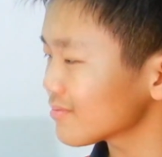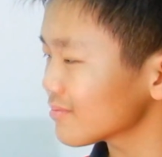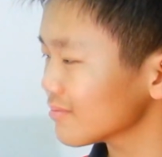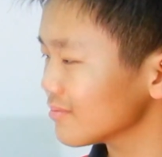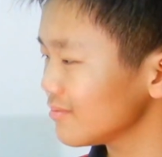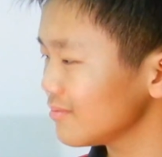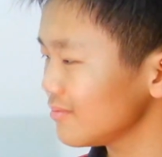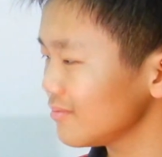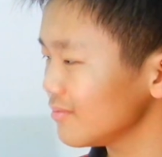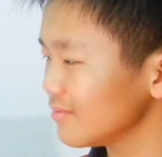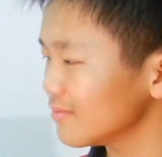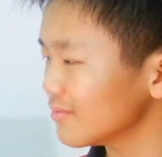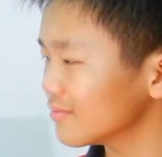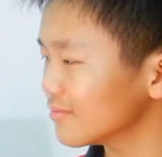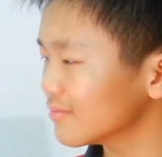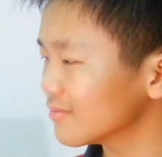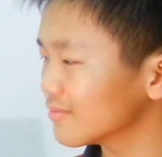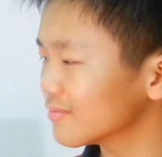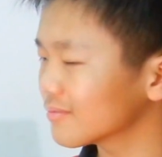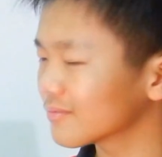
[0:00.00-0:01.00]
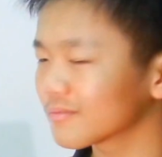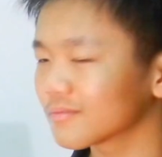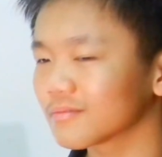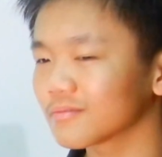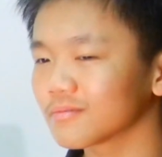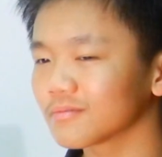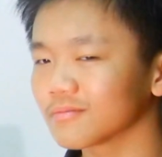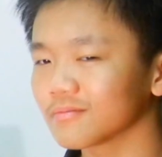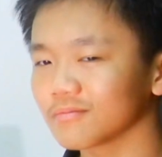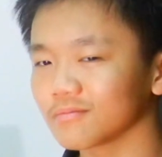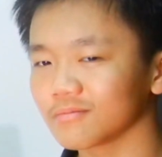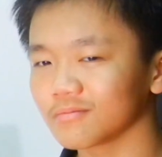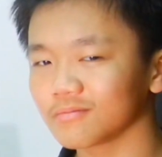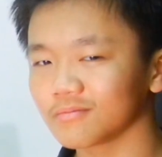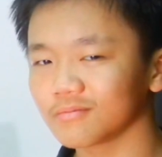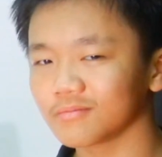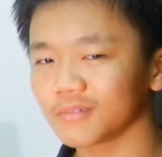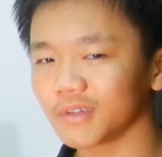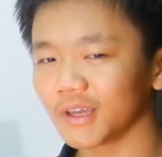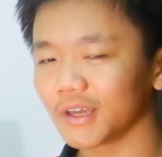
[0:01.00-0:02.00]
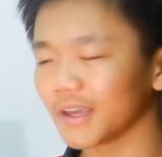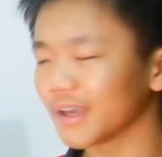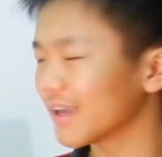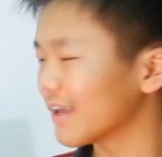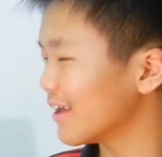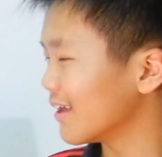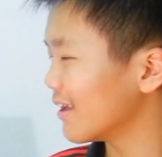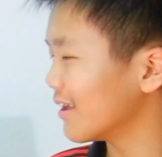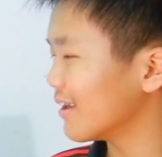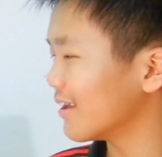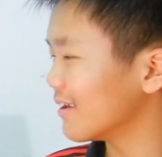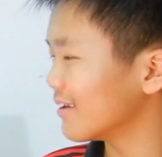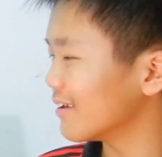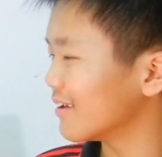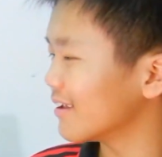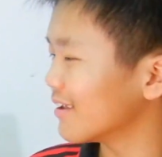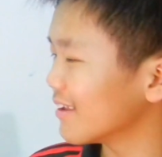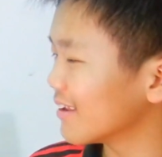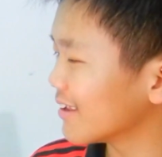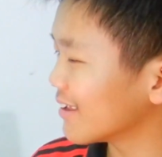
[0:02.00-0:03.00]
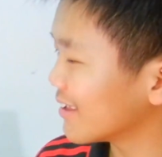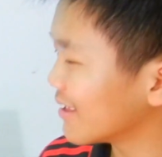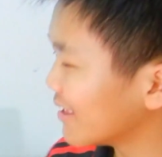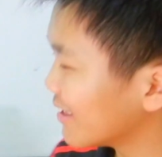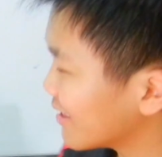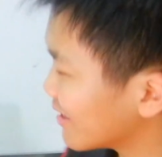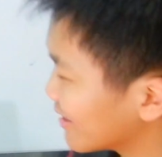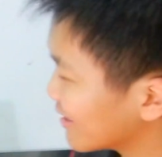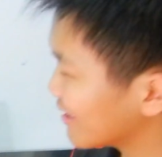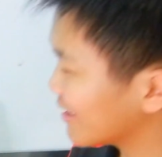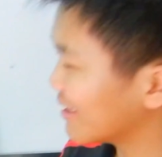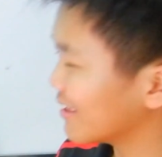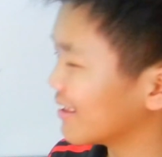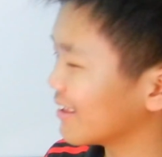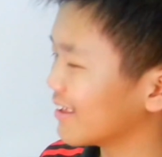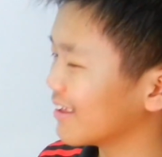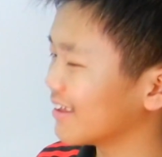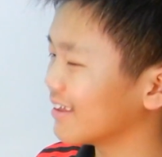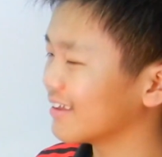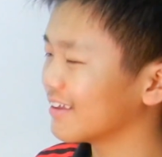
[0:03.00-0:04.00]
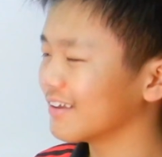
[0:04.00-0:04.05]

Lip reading: (not speaking)